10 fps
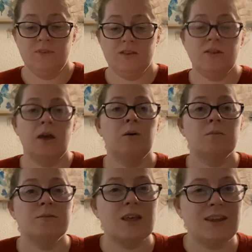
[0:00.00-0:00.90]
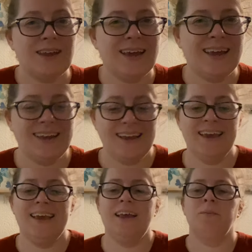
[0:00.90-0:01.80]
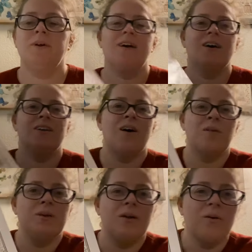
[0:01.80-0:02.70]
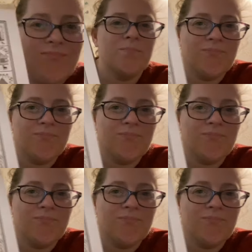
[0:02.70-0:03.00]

Stay Home Sunday and work on I'll Be Home